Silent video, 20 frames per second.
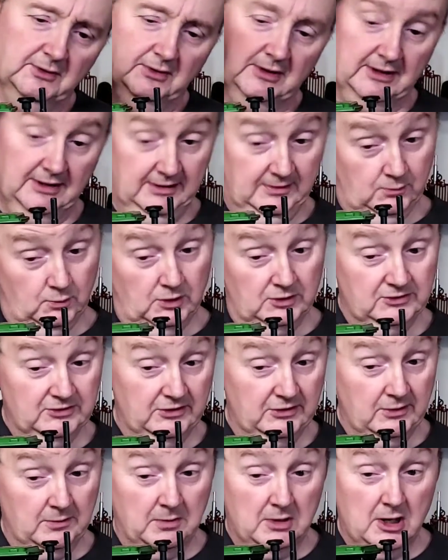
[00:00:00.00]
It was
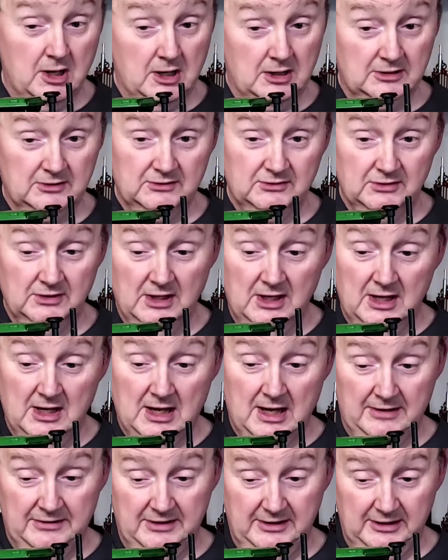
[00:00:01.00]
in the box.
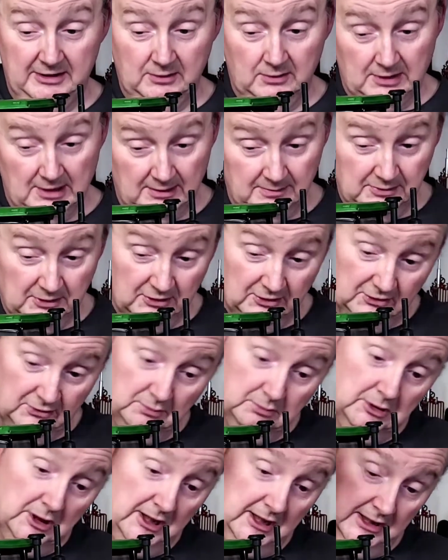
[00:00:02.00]
I think it had been
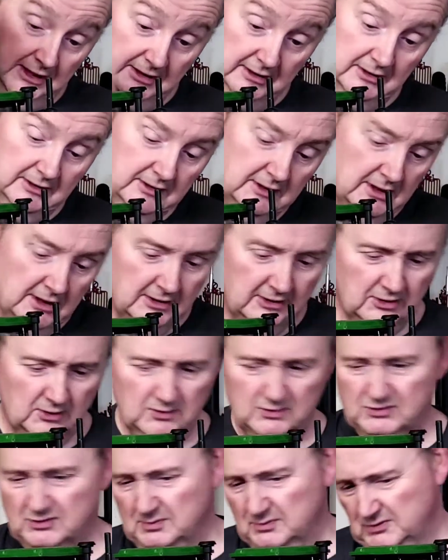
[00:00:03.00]
displayed.
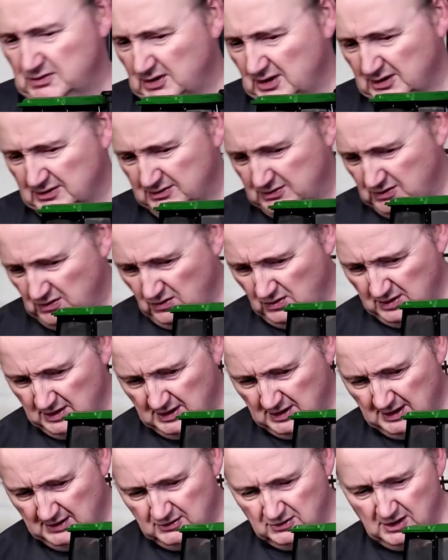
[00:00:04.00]
There was some dust on
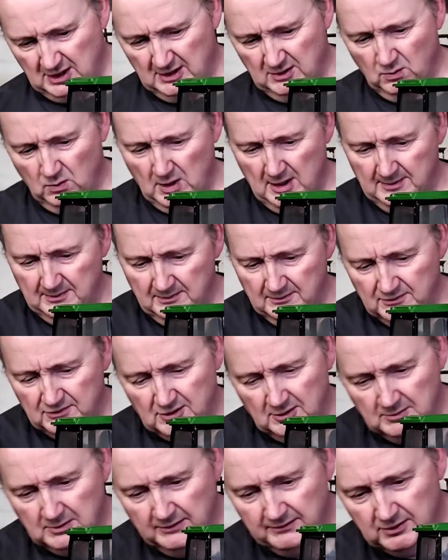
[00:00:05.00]
it. I tried to wipe
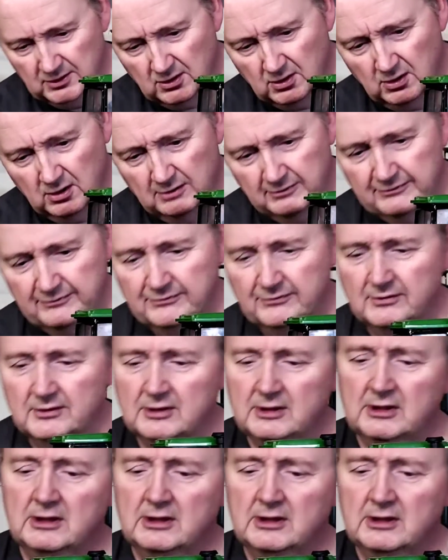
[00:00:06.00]
some of it off.